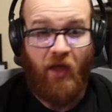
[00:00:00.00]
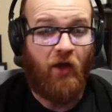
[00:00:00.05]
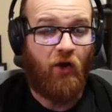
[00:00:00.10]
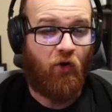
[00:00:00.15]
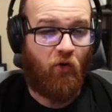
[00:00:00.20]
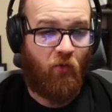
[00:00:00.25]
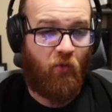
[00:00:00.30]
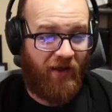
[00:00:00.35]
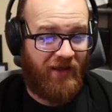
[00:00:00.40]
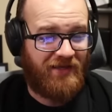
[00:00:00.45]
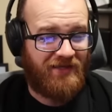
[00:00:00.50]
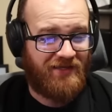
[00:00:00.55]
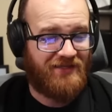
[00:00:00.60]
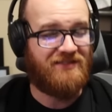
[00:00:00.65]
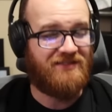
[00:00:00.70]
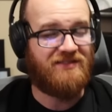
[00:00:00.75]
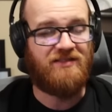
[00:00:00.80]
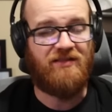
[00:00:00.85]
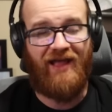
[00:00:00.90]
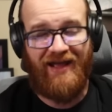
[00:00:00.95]
Quake
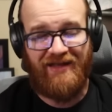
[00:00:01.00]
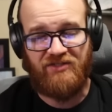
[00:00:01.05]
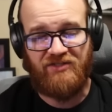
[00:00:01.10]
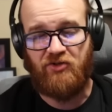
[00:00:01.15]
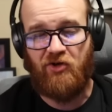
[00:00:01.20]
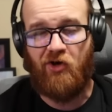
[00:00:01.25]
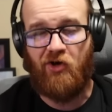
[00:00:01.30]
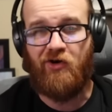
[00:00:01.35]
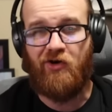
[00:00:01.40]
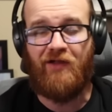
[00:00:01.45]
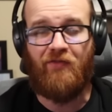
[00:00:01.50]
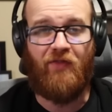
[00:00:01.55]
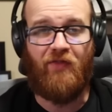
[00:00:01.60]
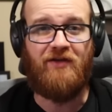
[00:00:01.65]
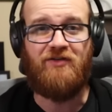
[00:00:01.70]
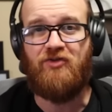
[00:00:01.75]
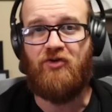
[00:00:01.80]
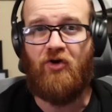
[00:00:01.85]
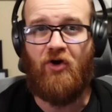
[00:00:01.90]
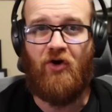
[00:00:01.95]
is the last card I'd
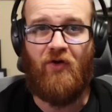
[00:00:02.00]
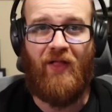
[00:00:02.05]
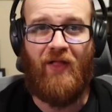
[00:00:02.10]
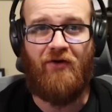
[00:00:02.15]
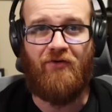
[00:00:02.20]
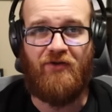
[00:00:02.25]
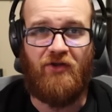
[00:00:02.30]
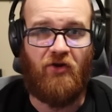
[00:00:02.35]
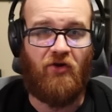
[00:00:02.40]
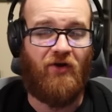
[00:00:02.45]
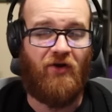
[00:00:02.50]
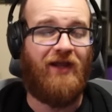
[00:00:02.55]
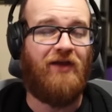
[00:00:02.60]
like to call out here,